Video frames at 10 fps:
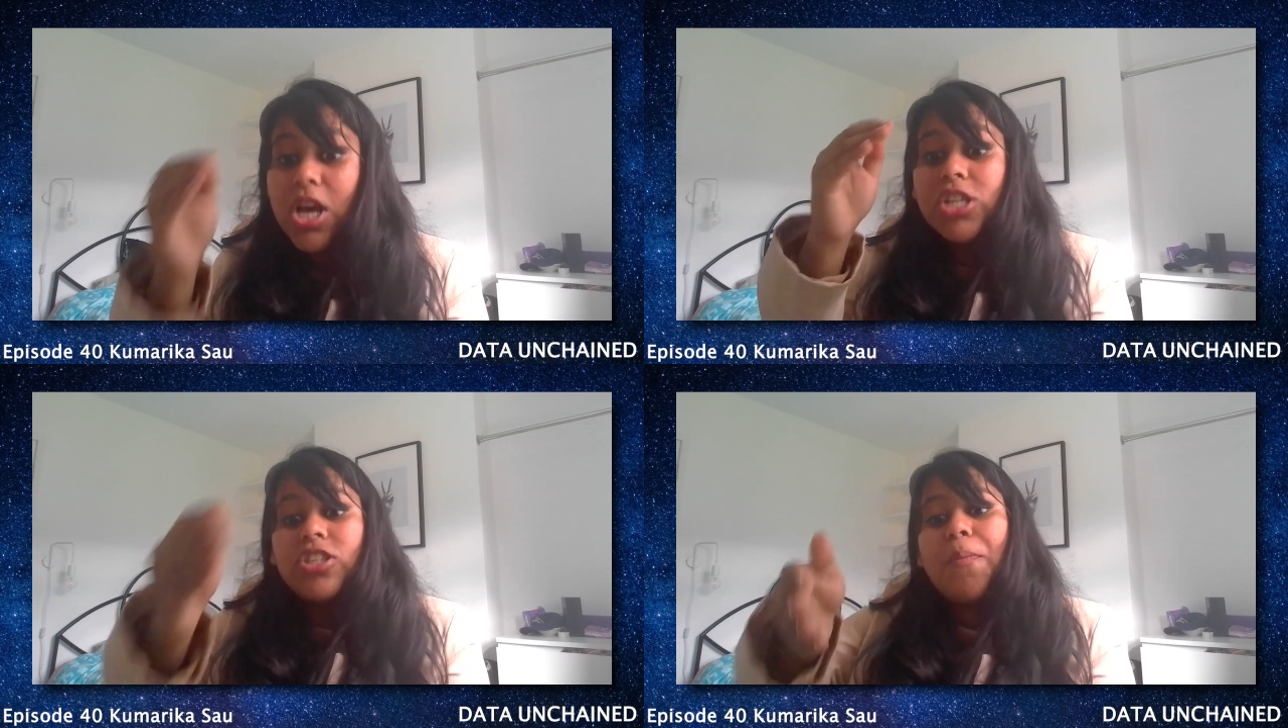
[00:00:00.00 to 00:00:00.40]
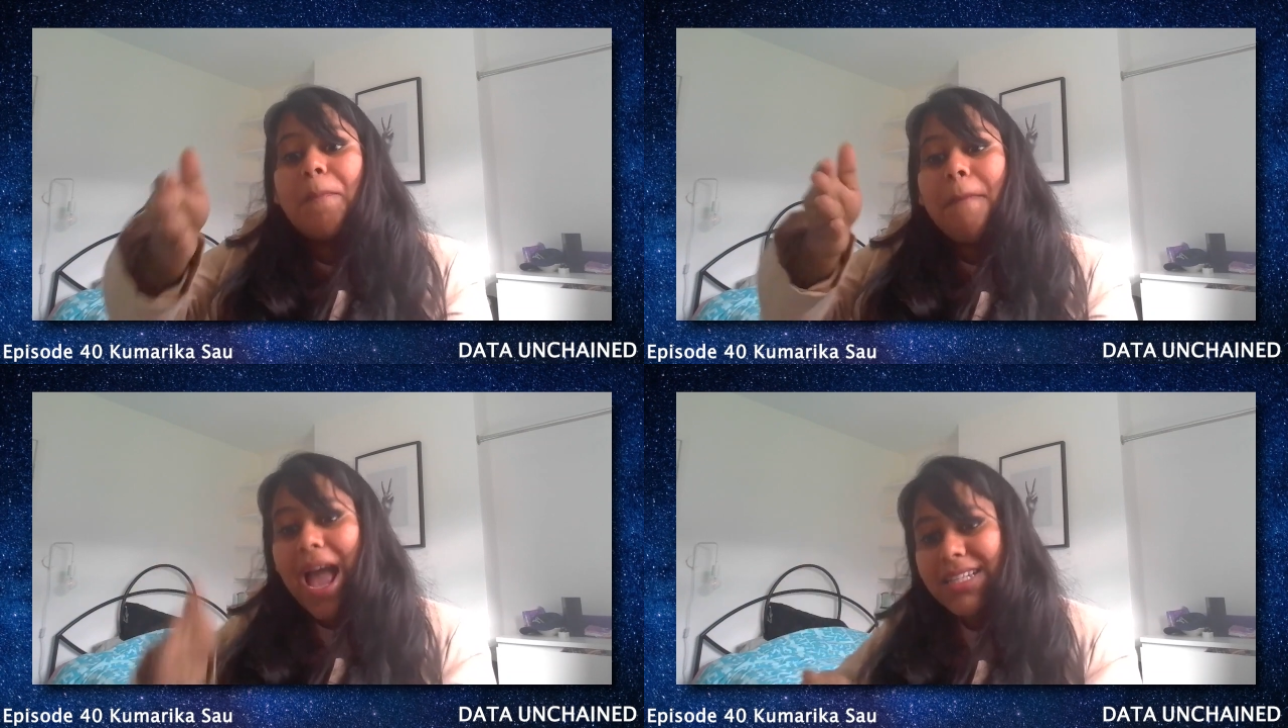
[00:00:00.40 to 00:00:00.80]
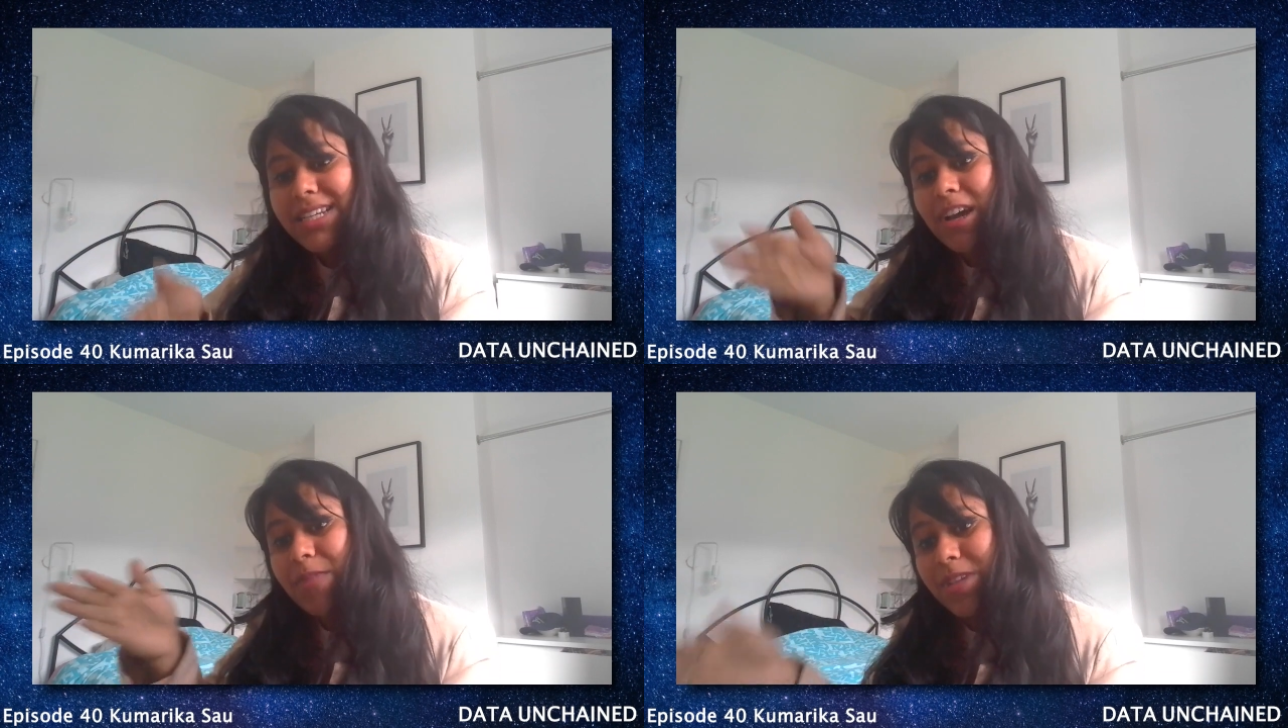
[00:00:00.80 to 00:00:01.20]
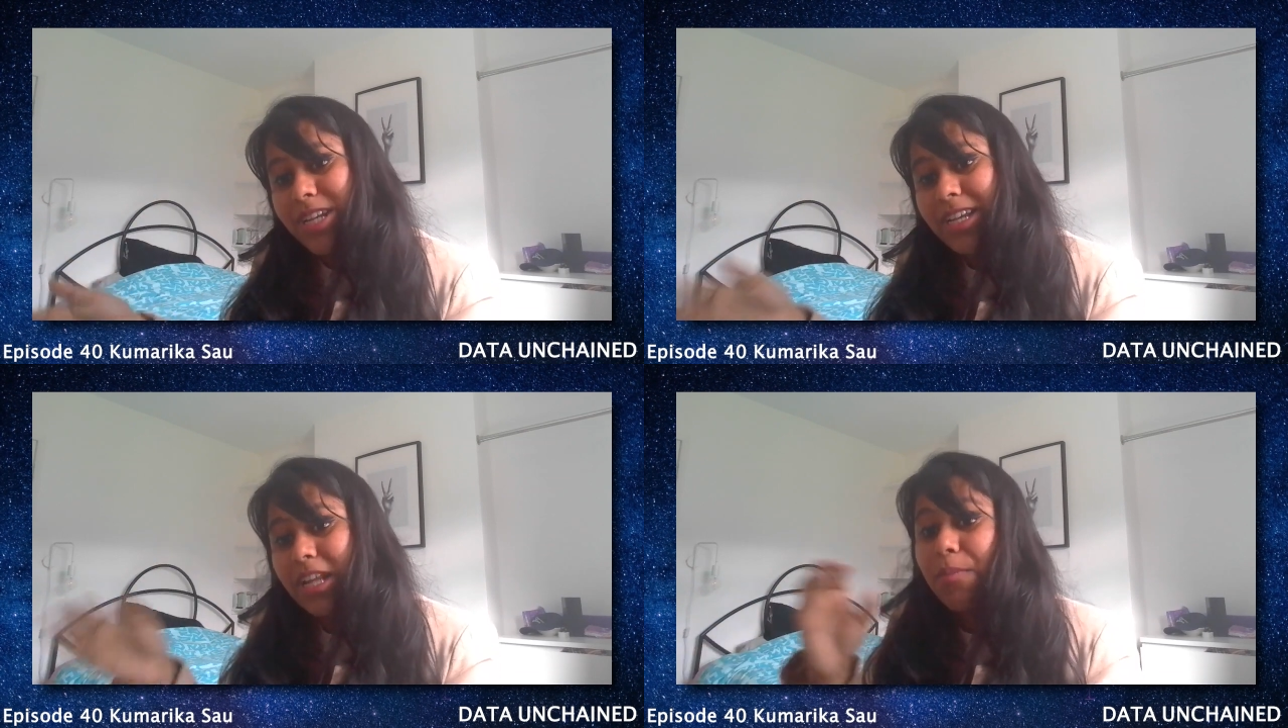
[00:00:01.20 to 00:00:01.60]
So the matching of the
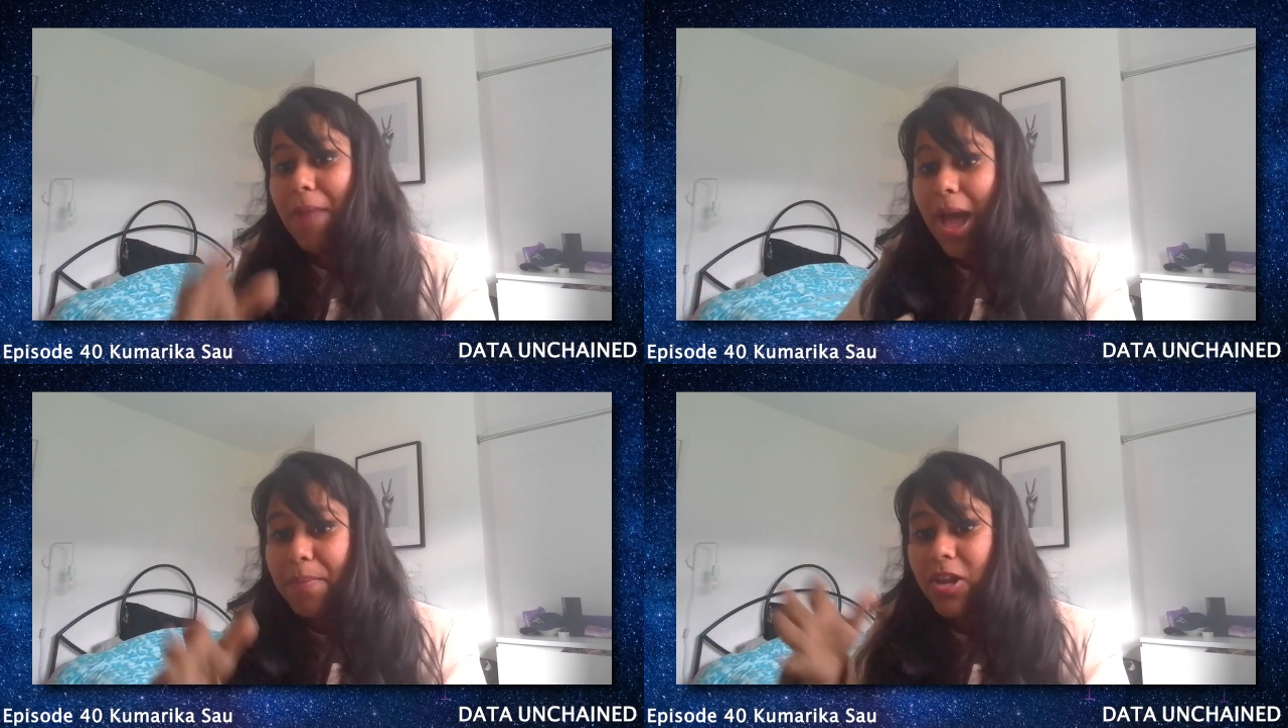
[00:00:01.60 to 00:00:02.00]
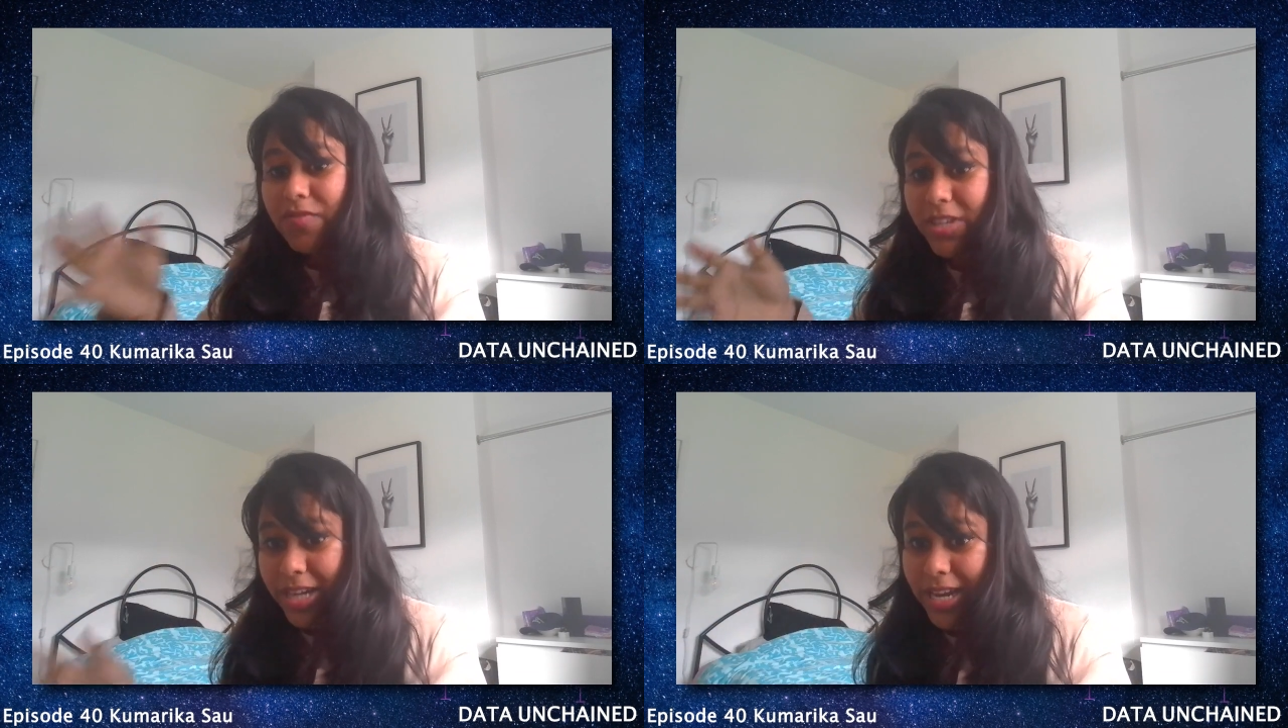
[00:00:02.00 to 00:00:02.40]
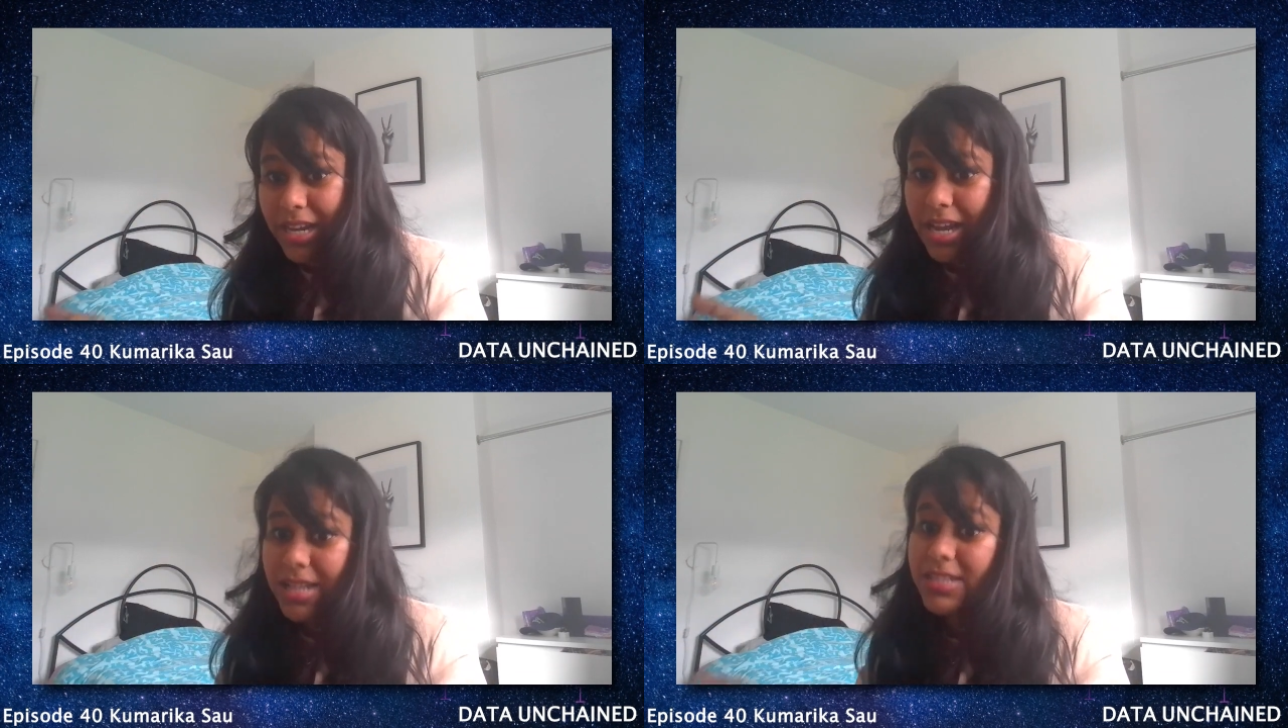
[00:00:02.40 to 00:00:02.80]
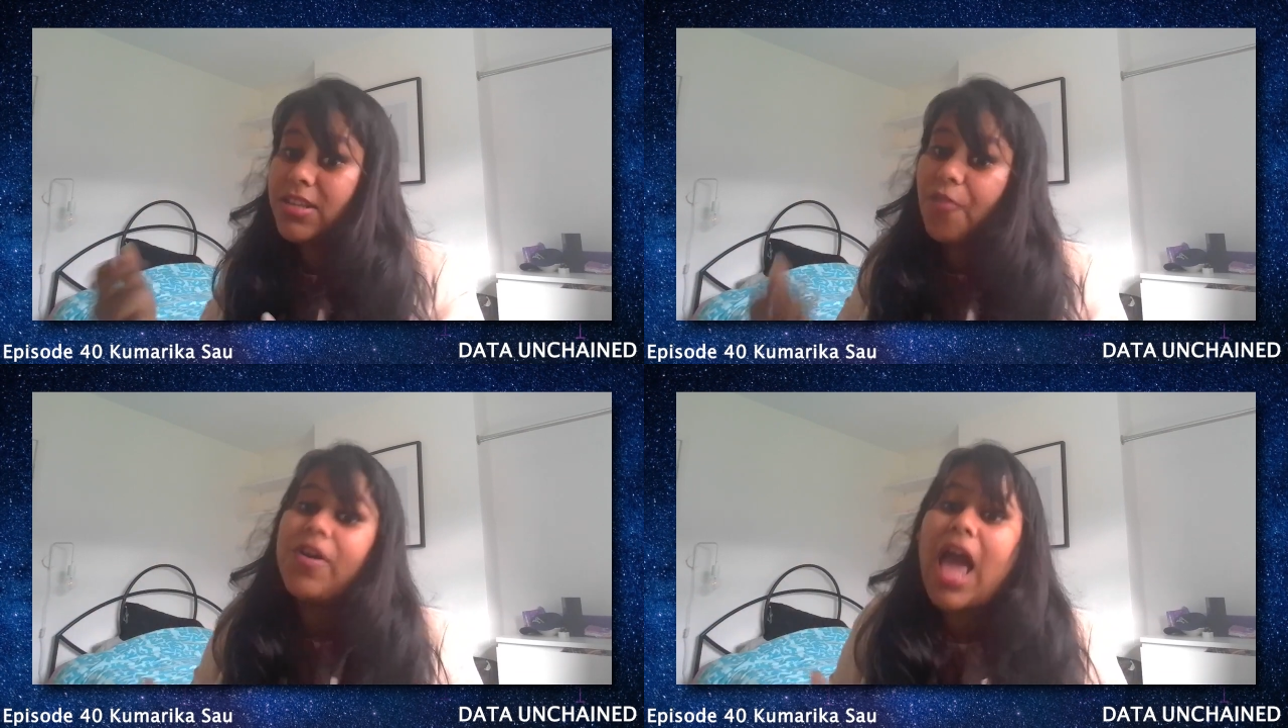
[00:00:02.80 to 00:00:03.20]
data, the mapping of the data is
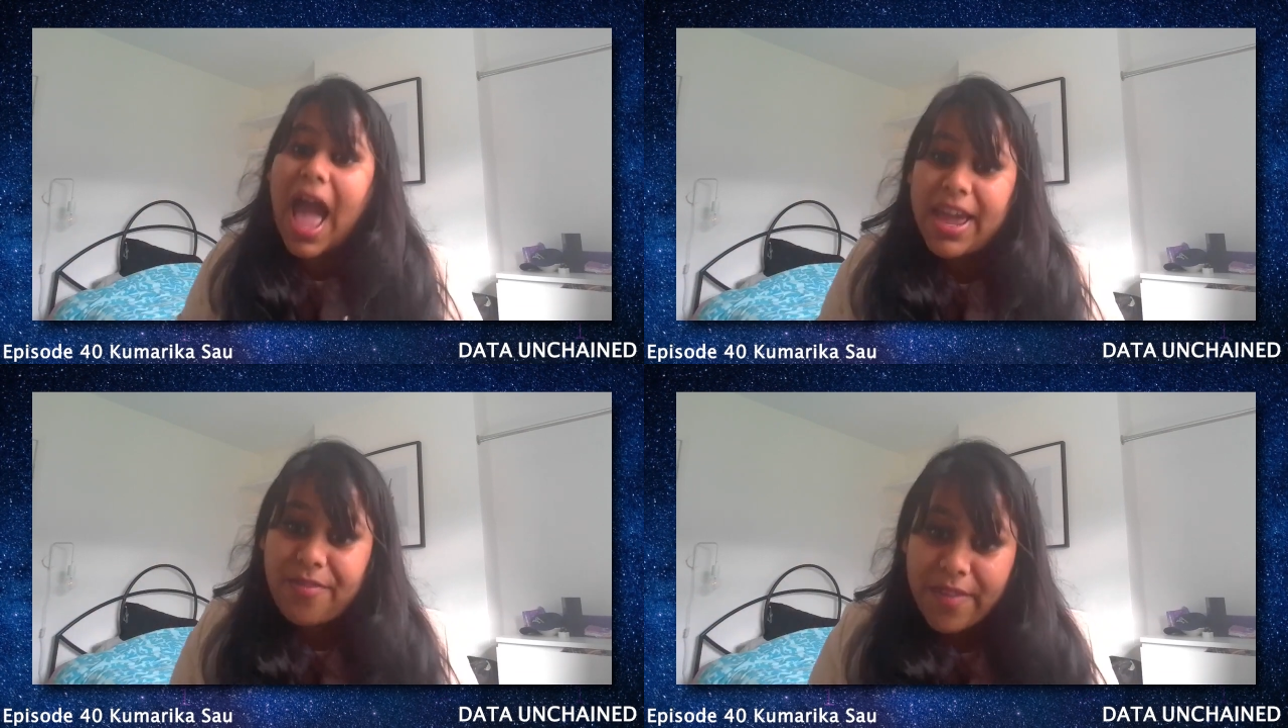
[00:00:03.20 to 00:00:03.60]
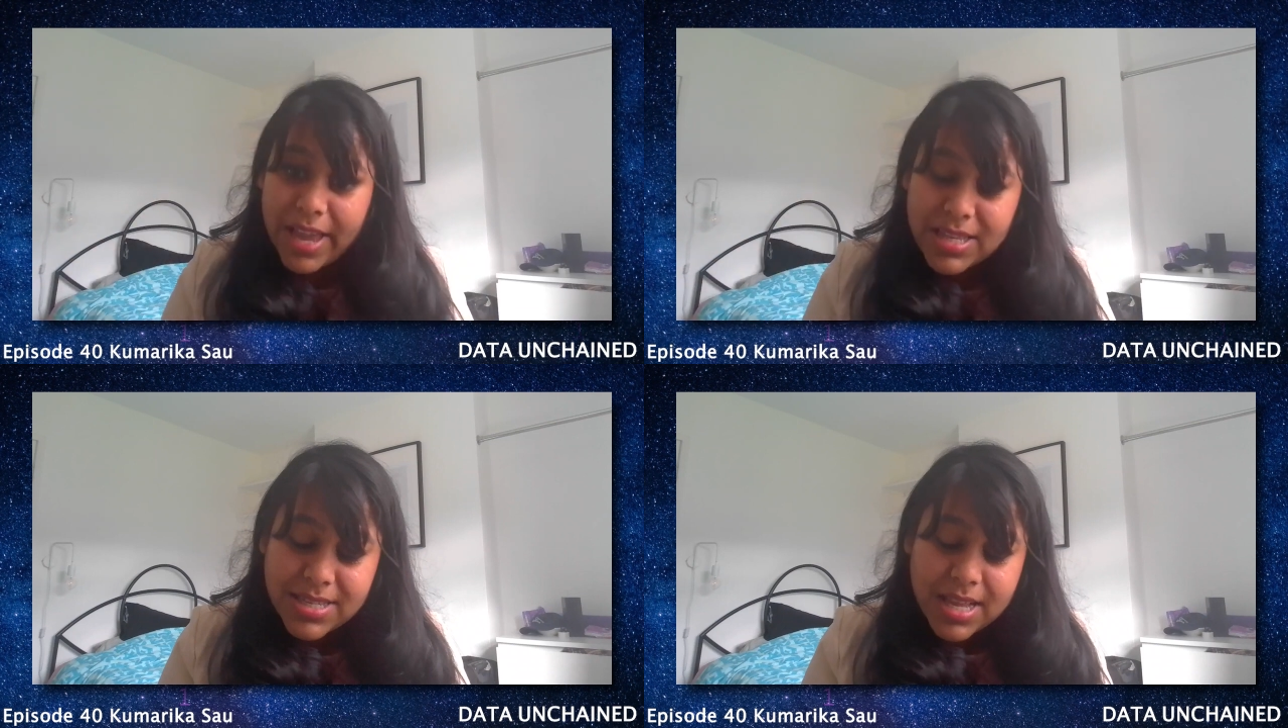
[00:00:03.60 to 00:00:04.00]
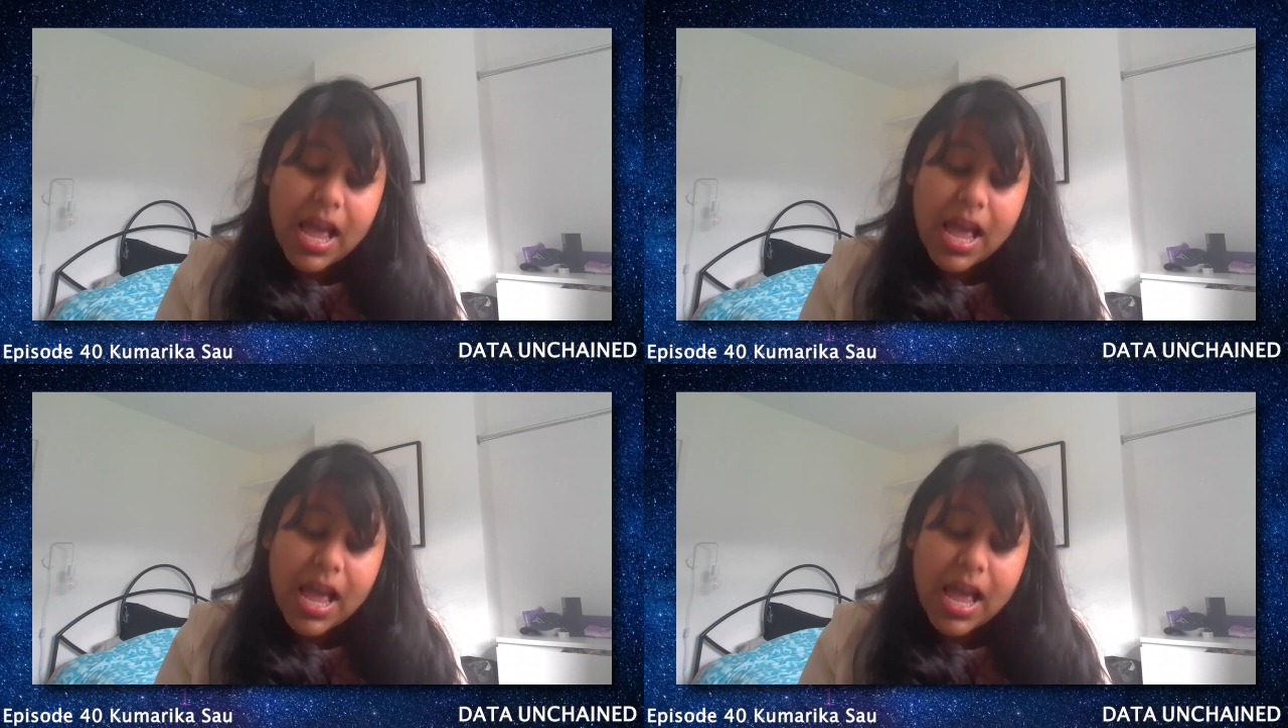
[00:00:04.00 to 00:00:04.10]
somewhere I face.